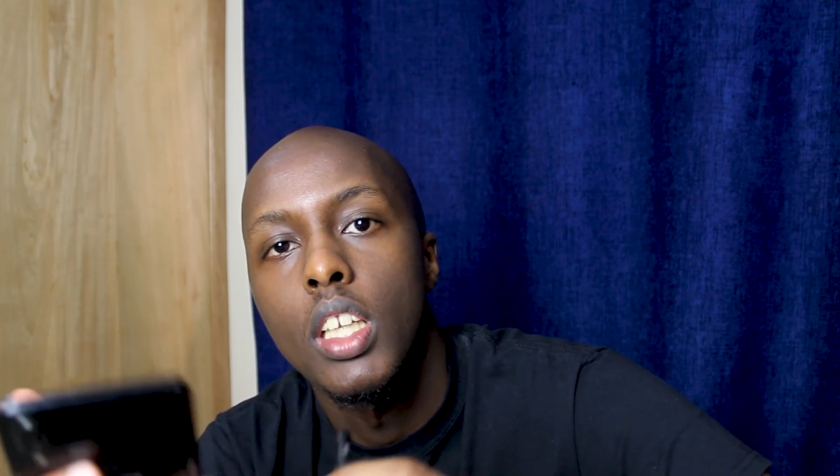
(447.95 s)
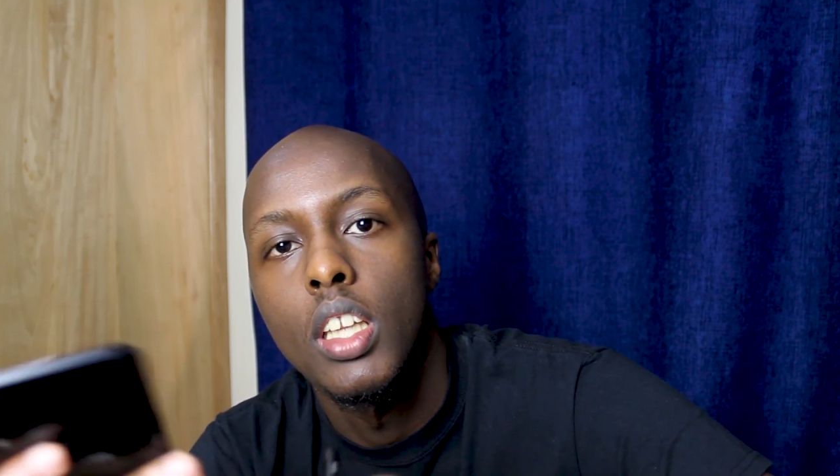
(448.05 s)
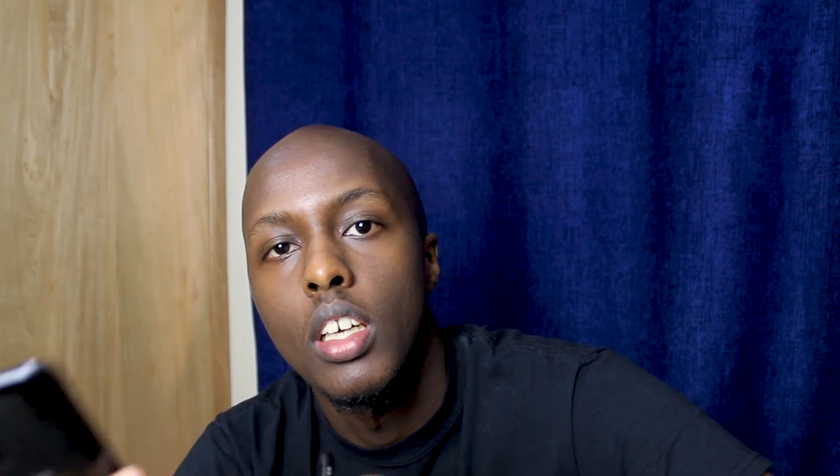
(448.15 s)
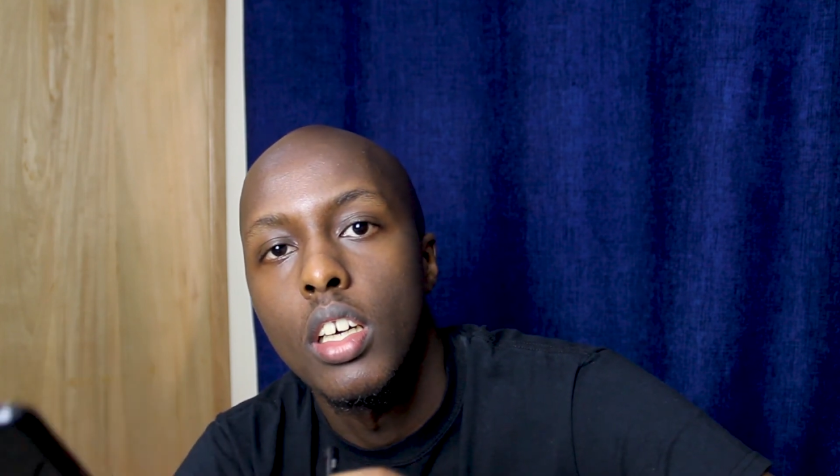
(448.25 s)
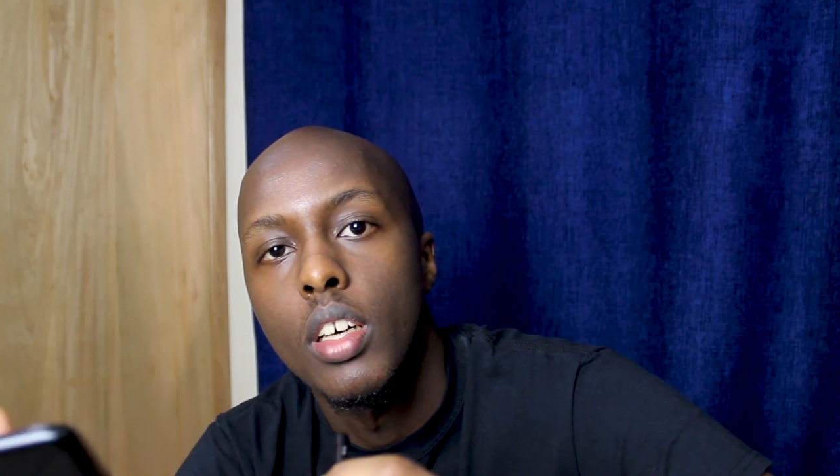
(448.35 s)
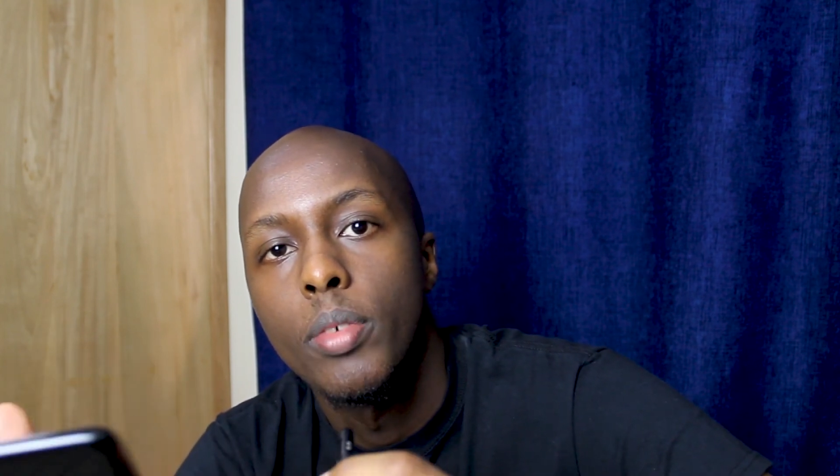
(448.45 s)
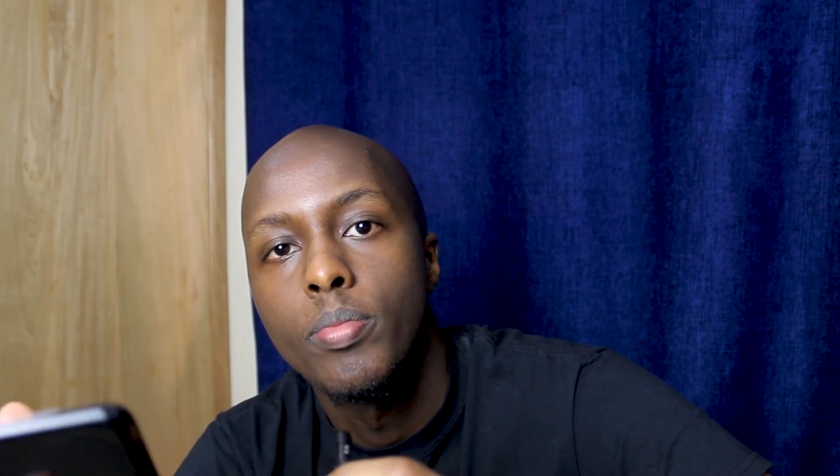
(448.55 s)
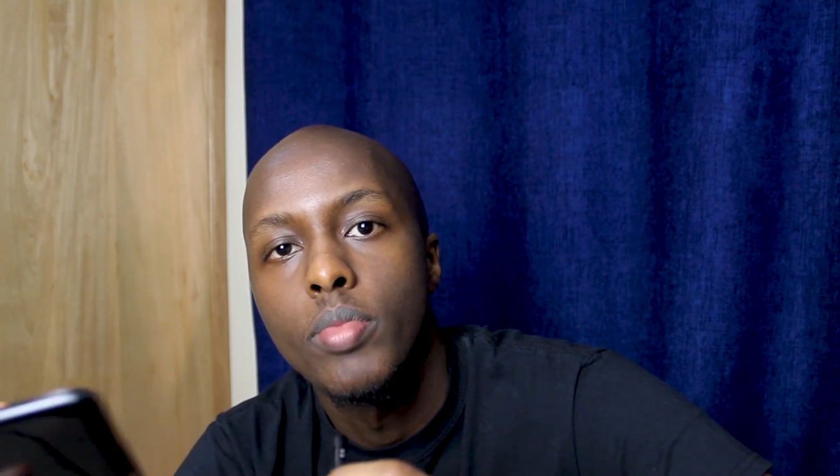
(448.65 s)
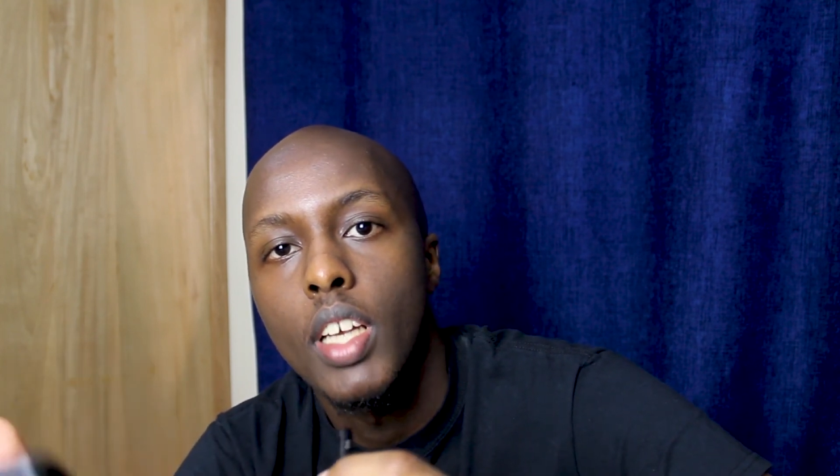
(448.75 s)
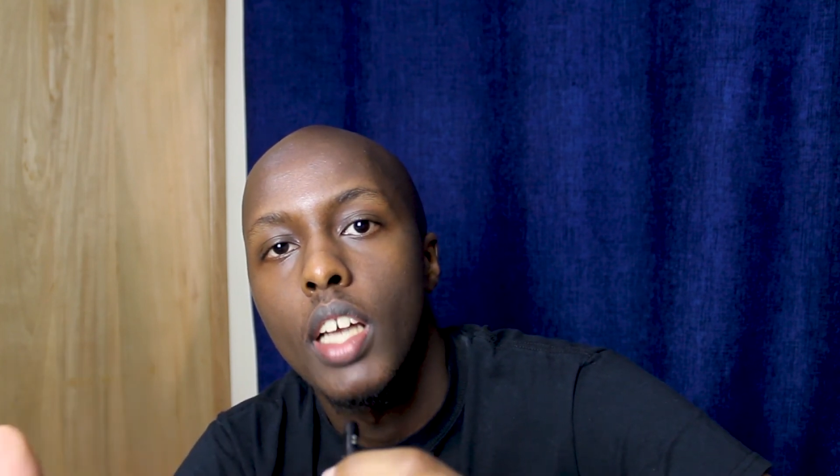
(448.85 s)
and the
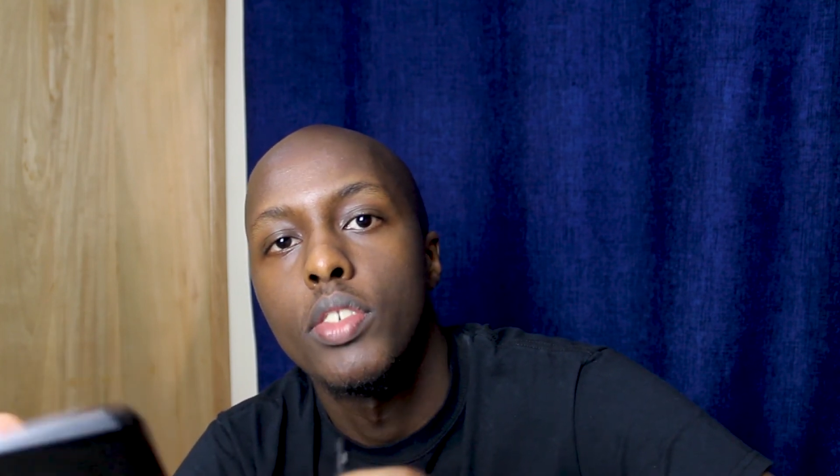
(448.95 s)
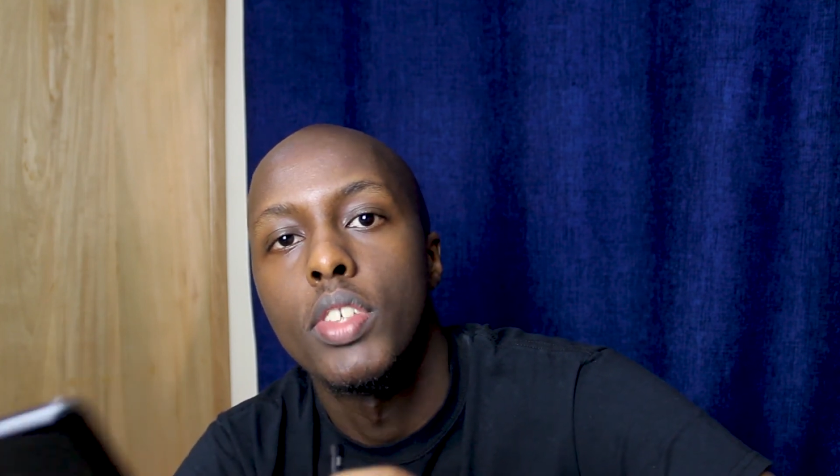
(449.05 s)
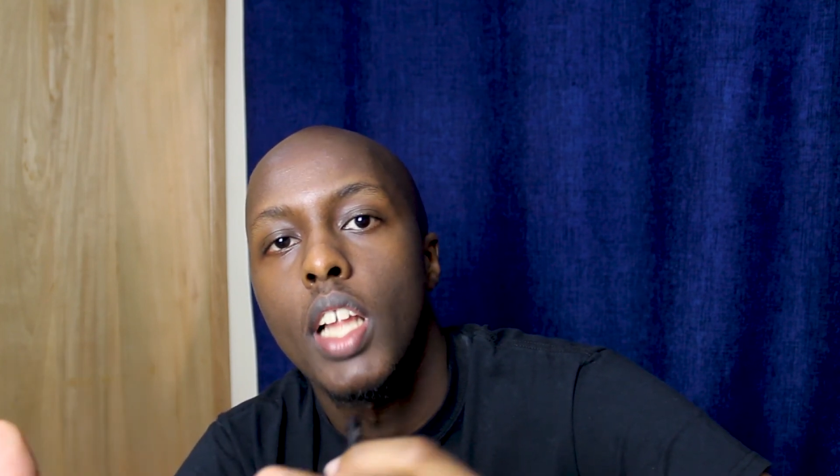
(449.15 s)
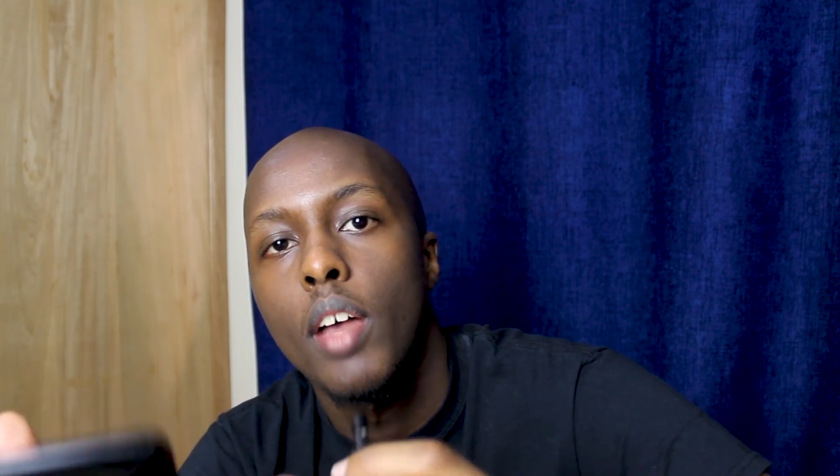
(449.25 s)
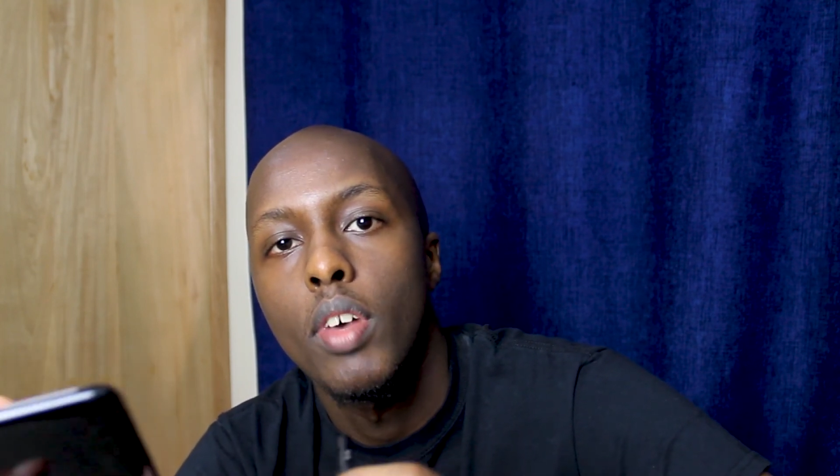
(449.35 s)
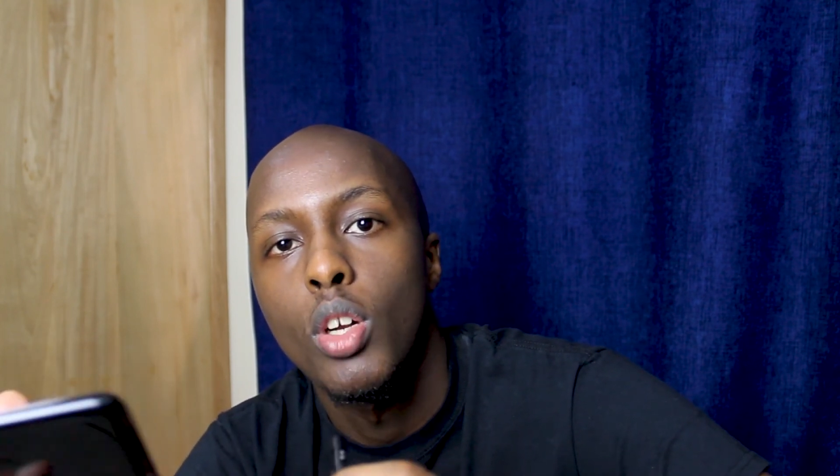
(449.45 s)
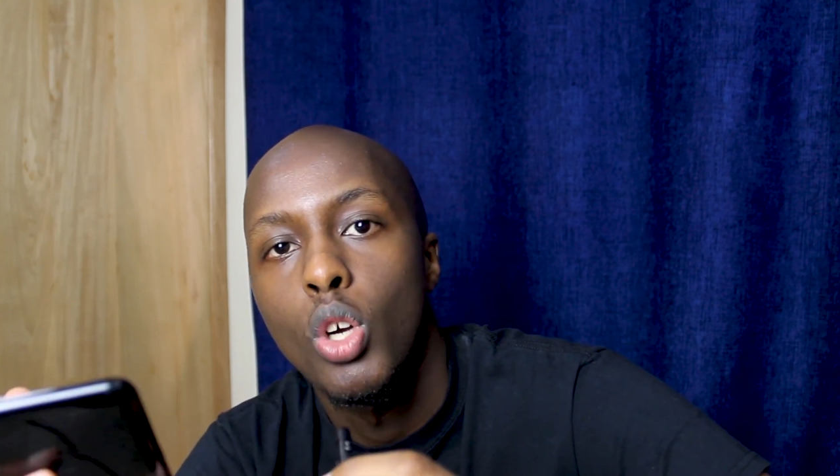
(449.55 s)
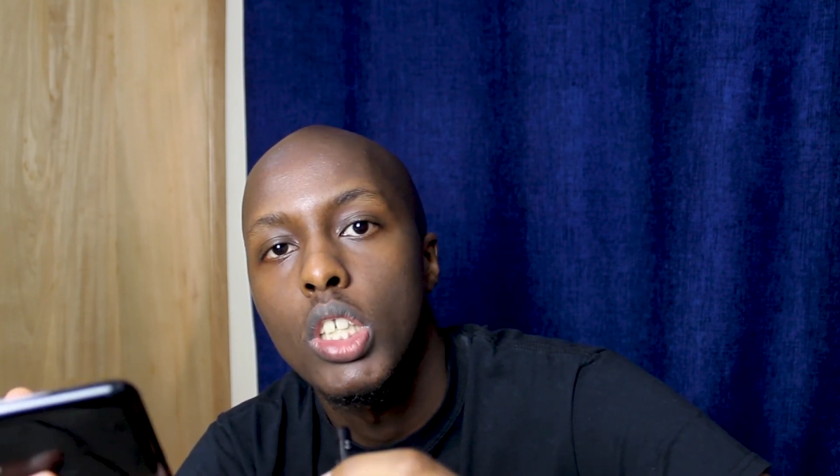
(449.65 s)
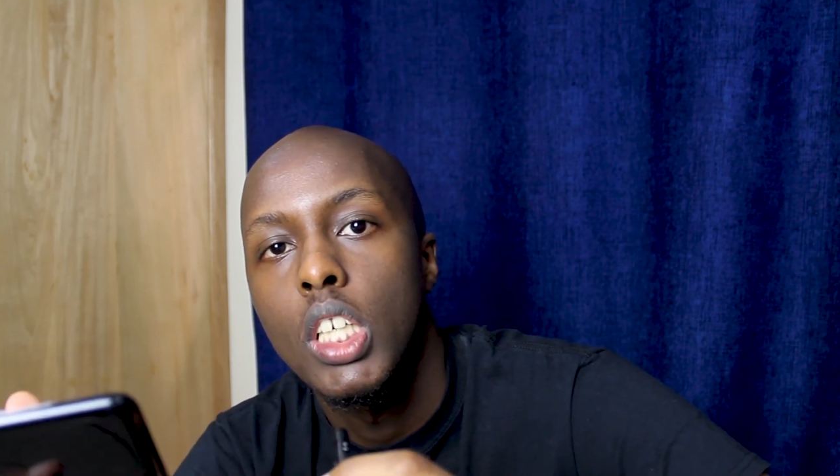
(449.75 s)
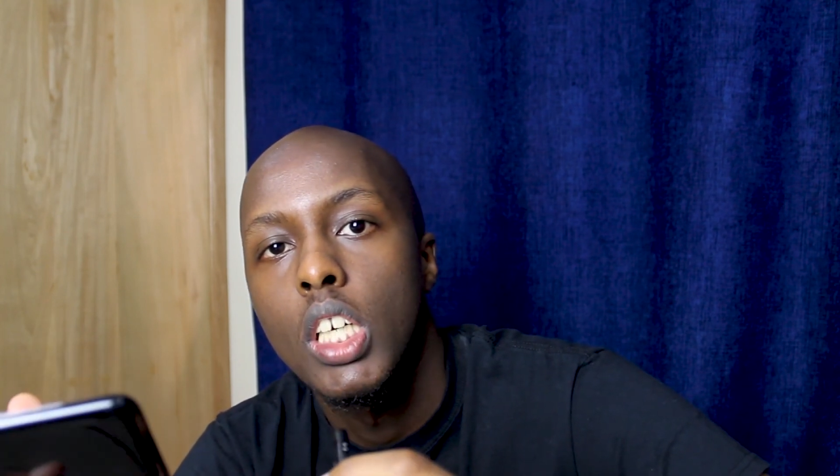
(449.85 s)
cares of this life are
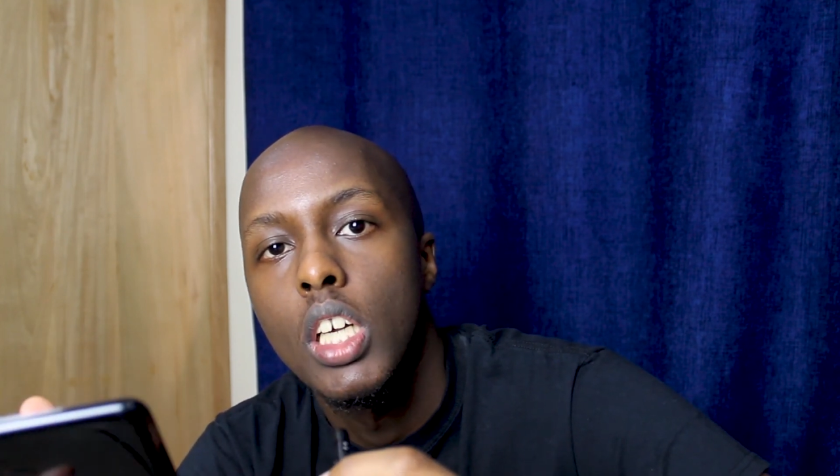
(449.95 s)
not